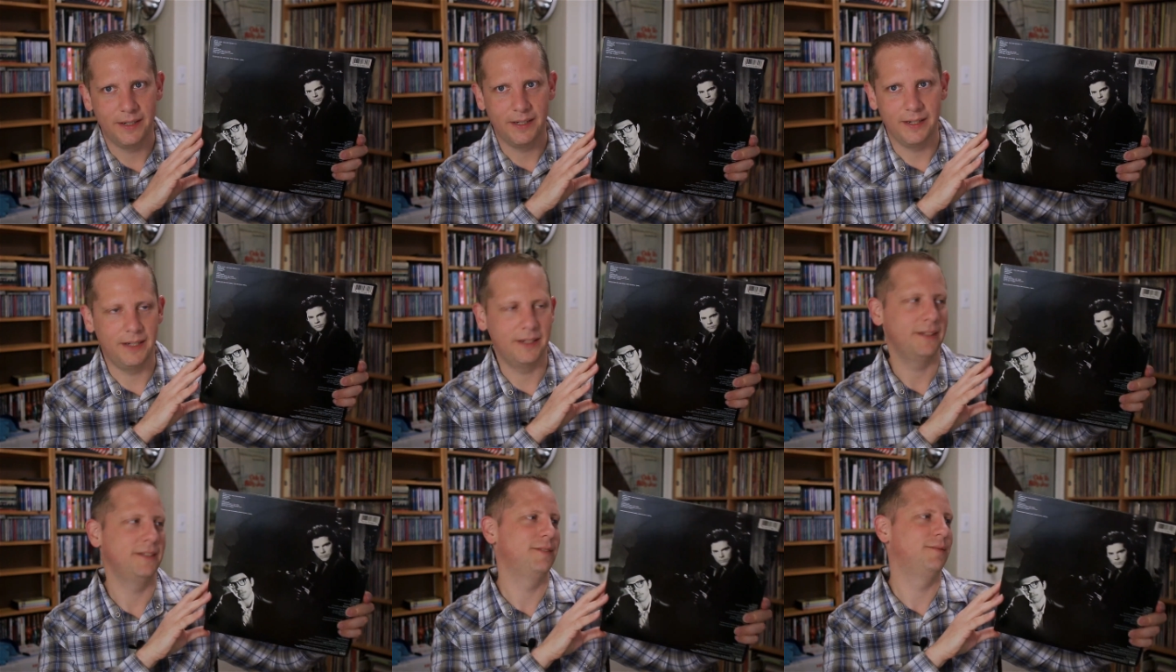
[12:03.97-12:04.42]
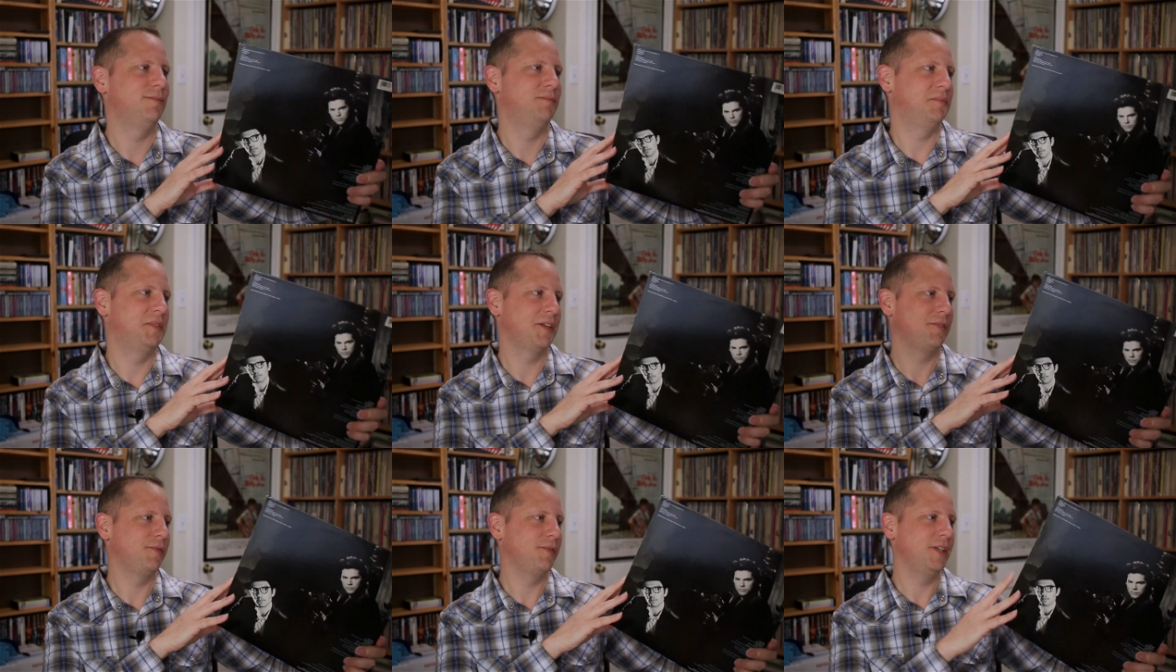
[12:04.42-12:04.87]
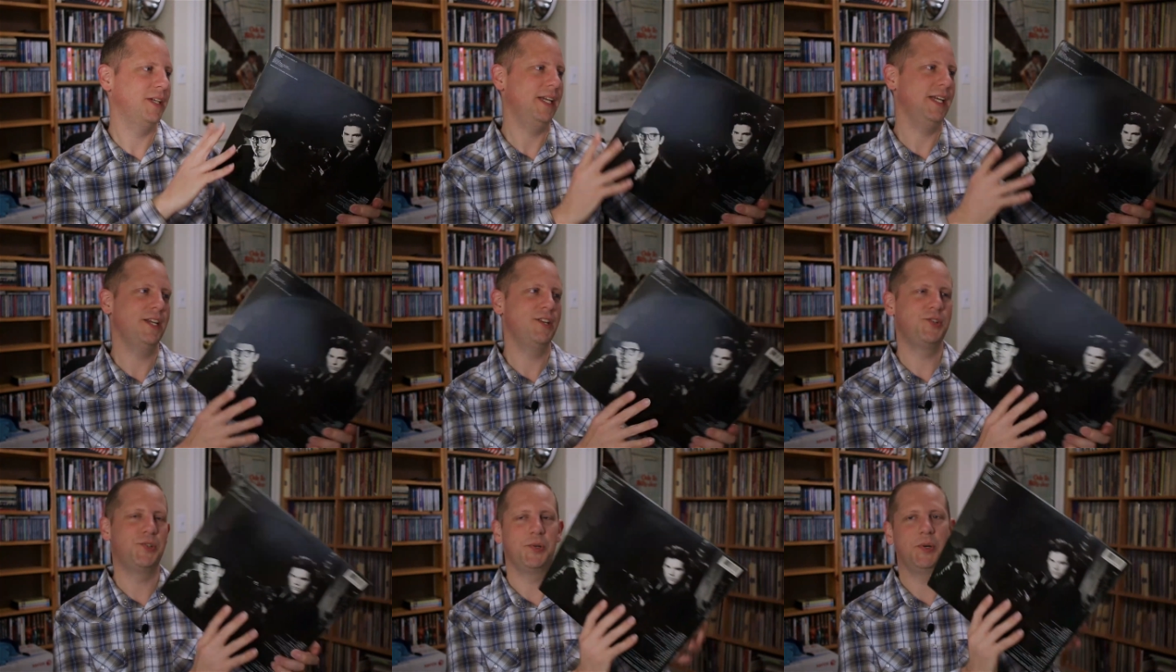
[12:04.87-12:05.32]
Uh,
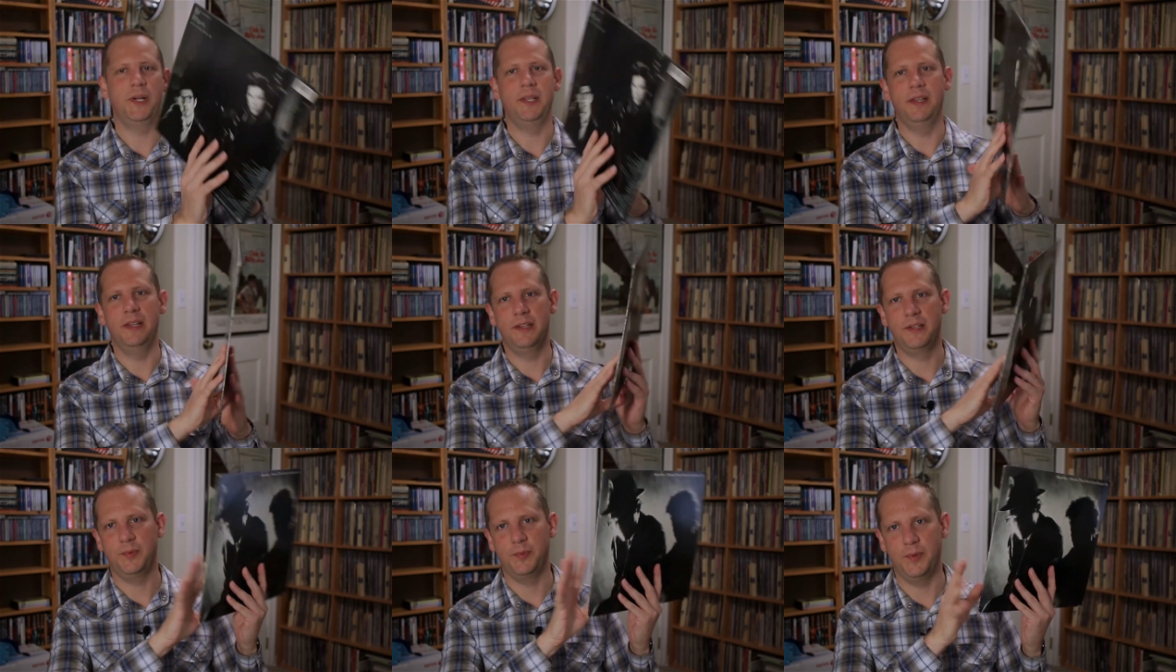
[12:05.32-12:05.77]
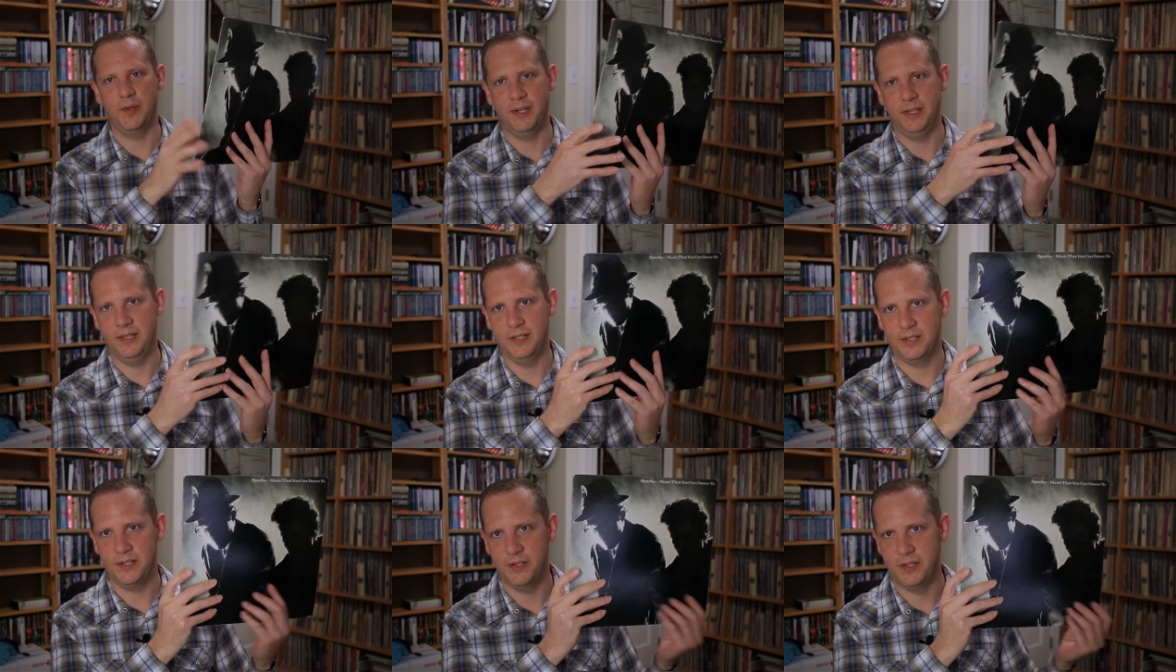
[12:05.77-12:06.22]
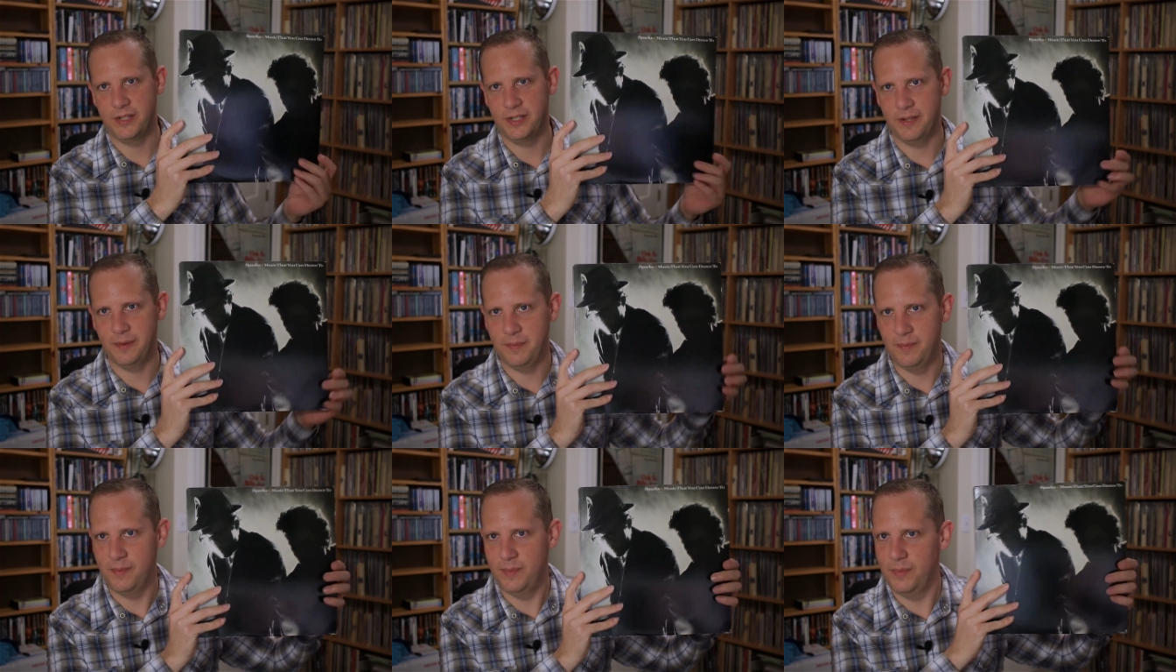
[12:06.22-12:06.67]
definitely enjoyed this one, and this is
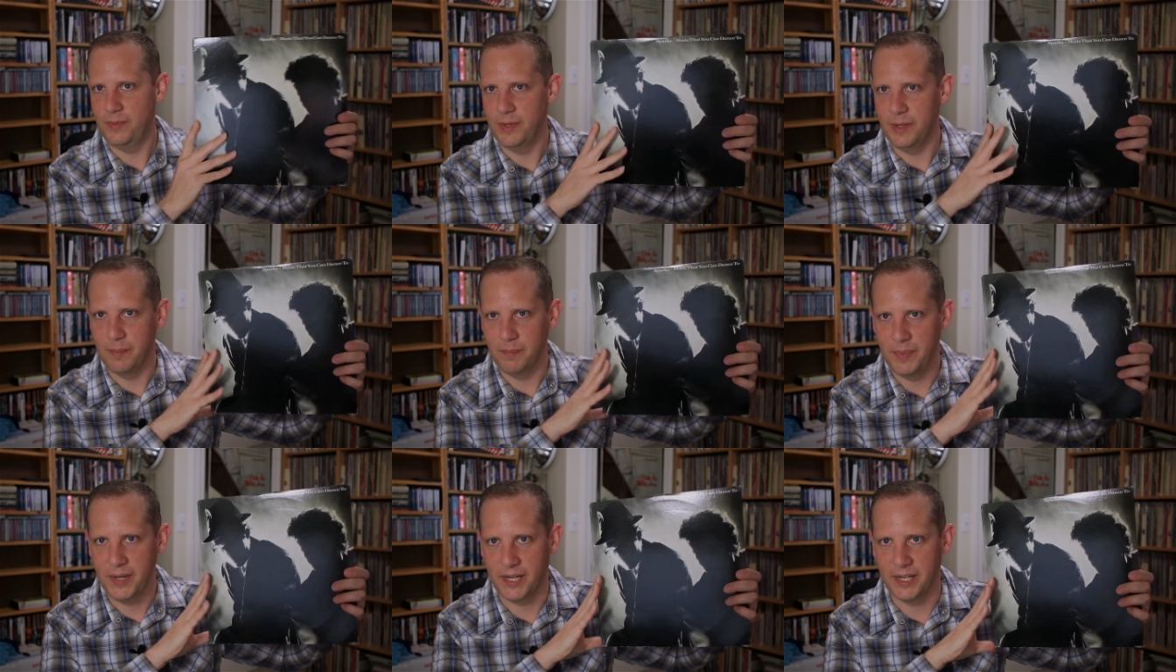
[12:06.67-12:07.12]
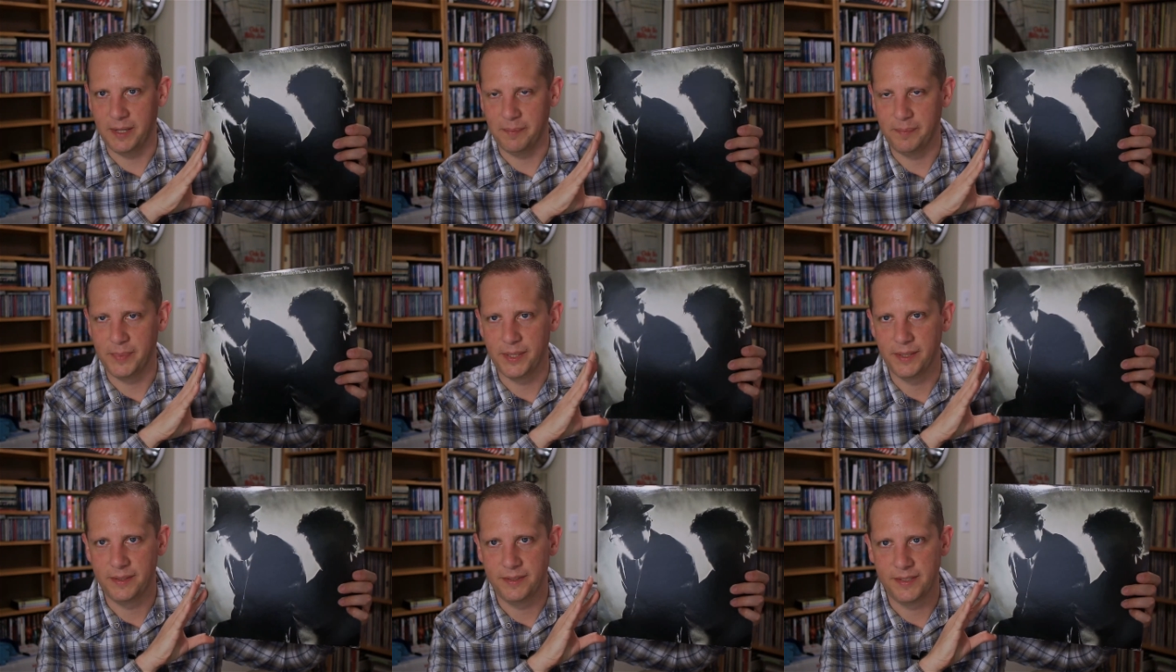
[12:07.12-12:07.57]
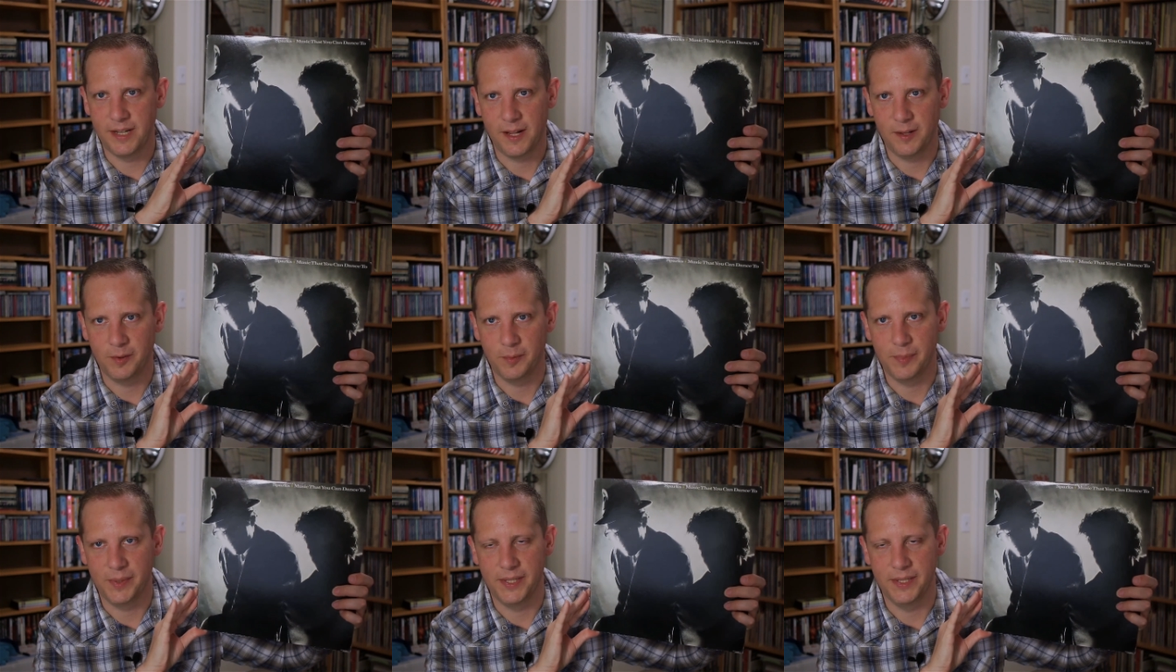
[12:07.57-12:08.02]
something you can pick up in
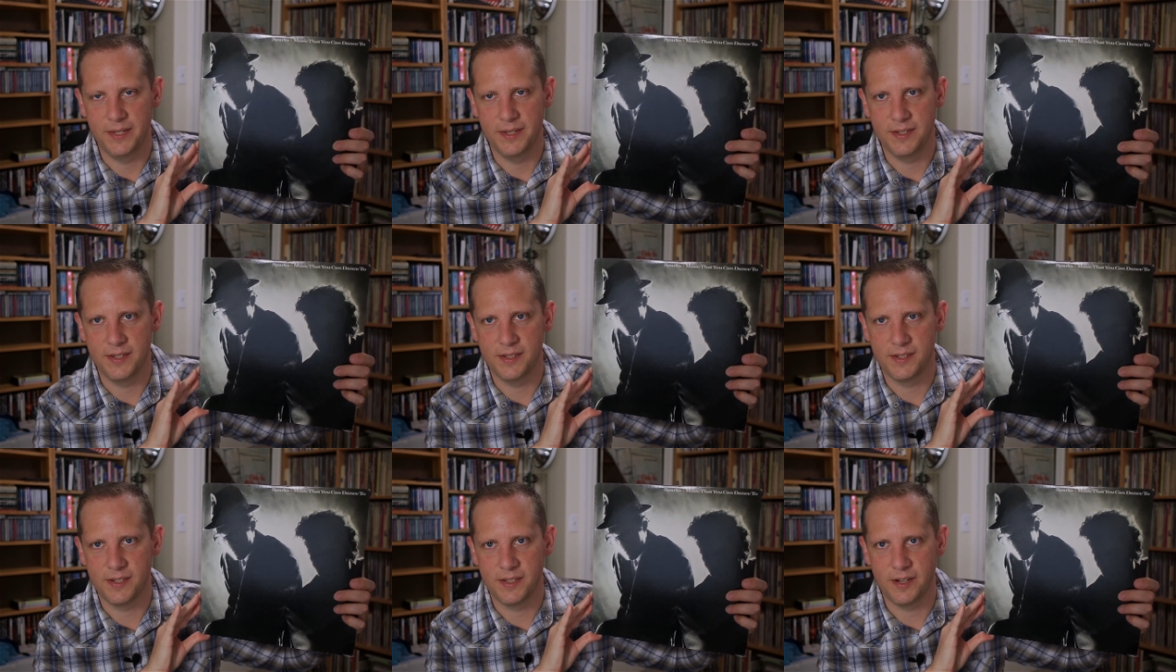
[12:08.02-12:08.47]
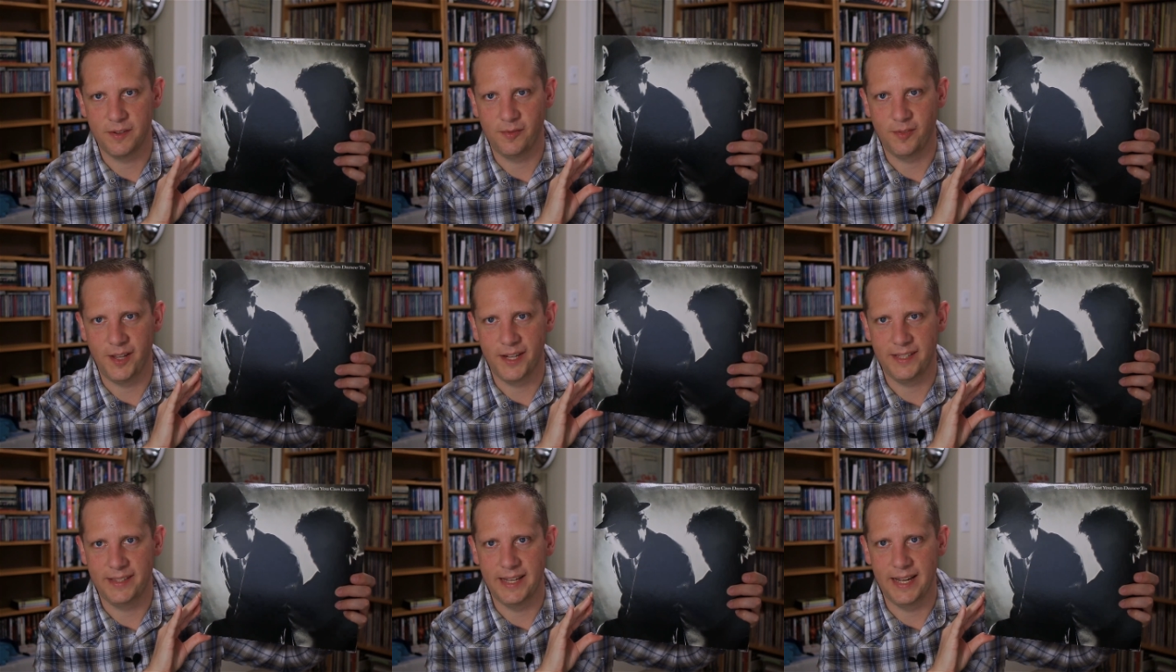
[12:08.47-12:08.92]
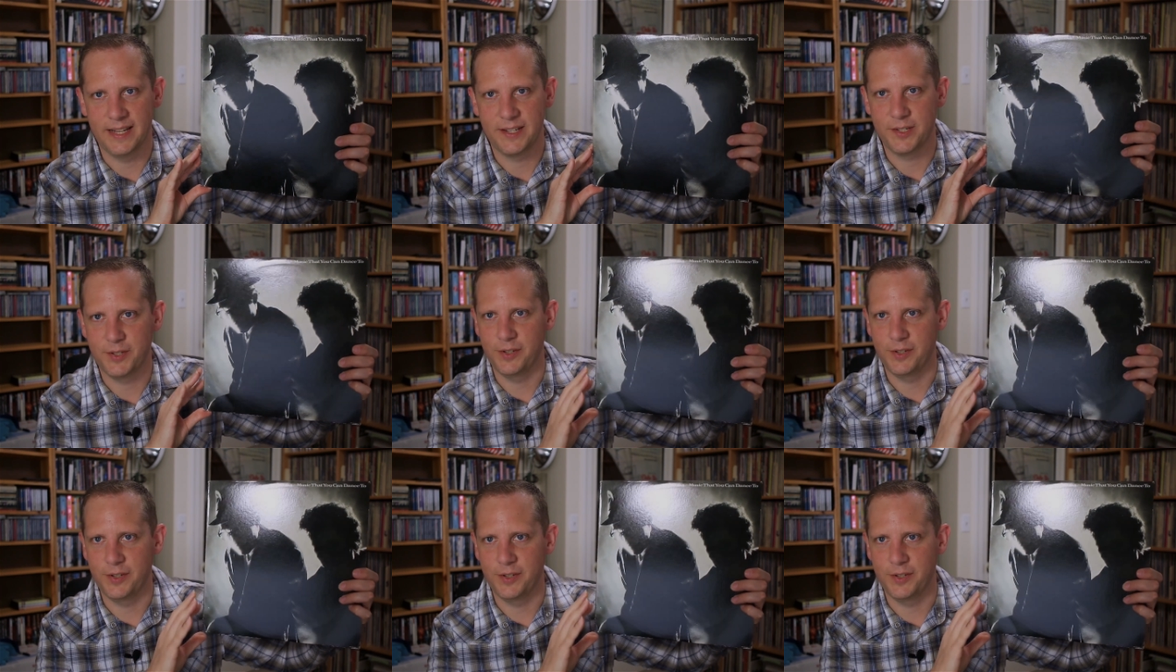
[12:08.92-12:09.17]
dollar bins and stuff like that.